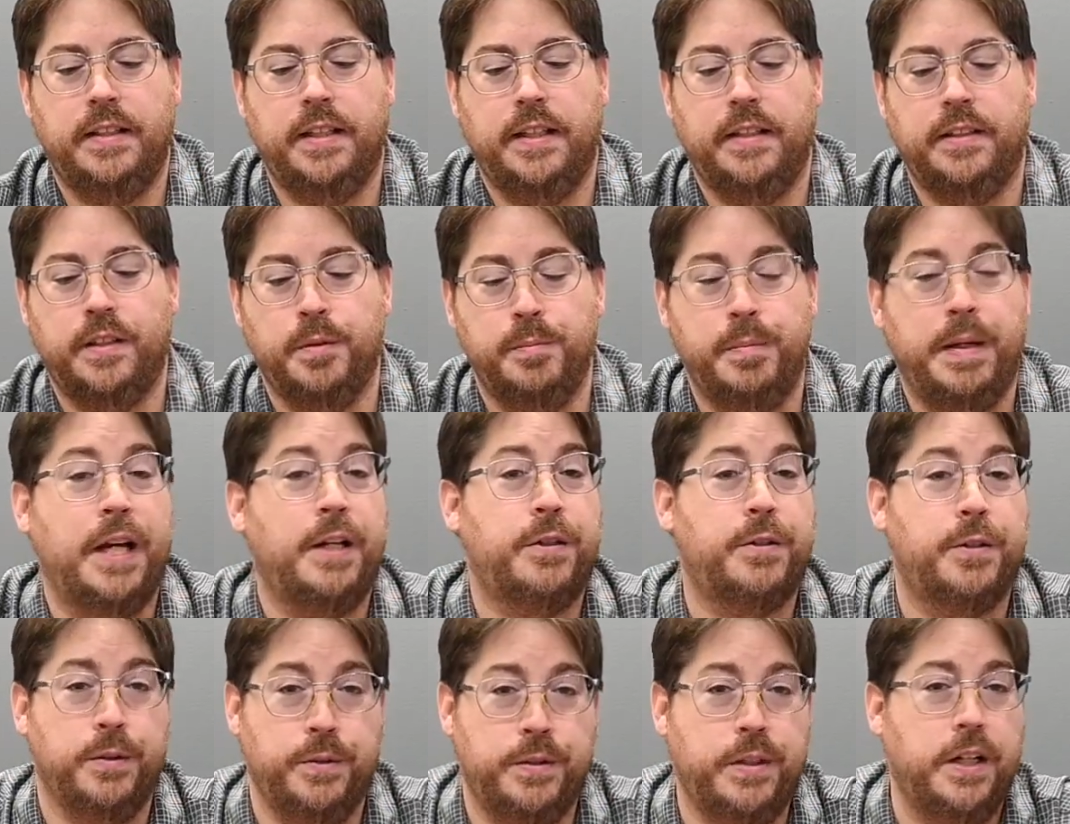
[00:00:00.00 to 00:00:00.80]
that the
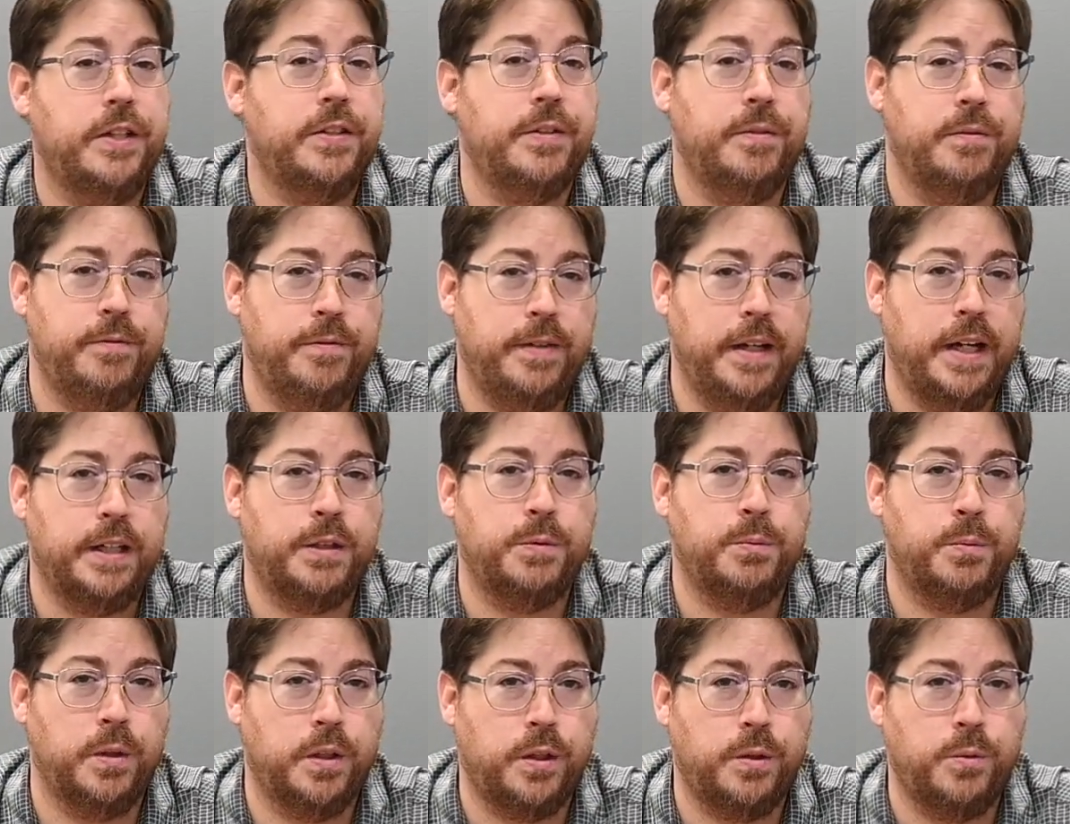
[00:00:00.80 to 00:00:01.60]
macro does in
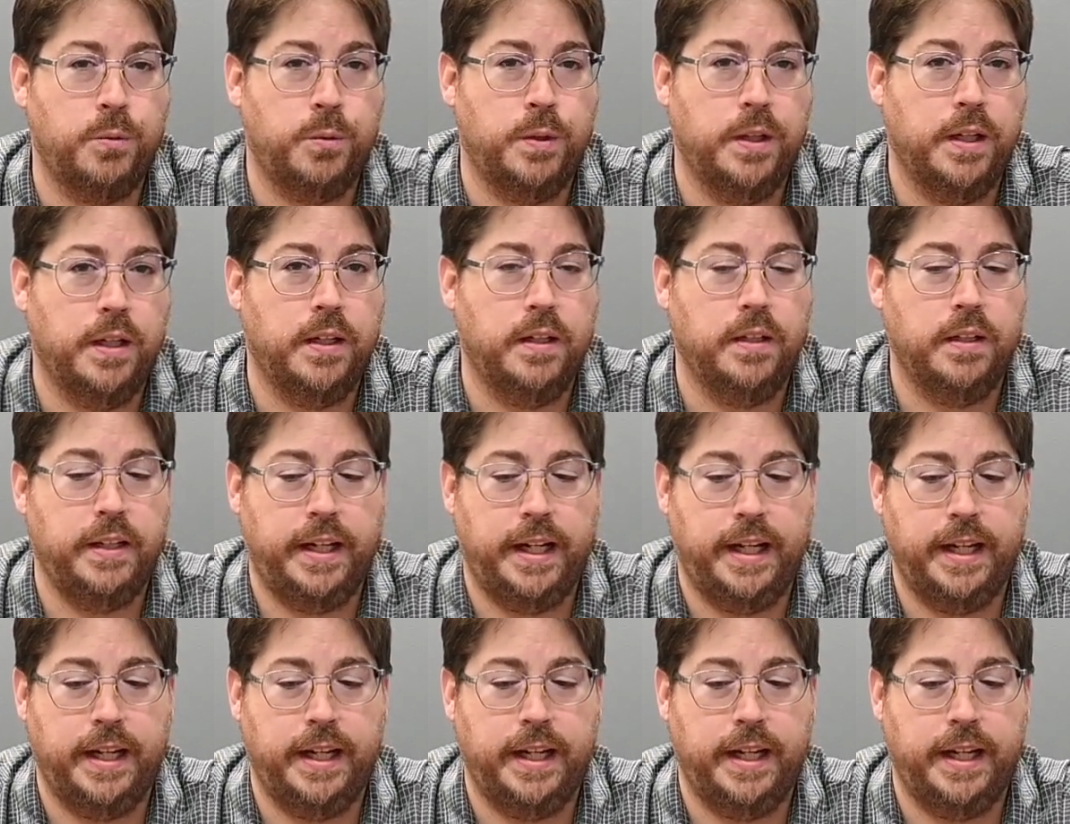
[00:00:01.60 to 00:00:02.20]
fact work well,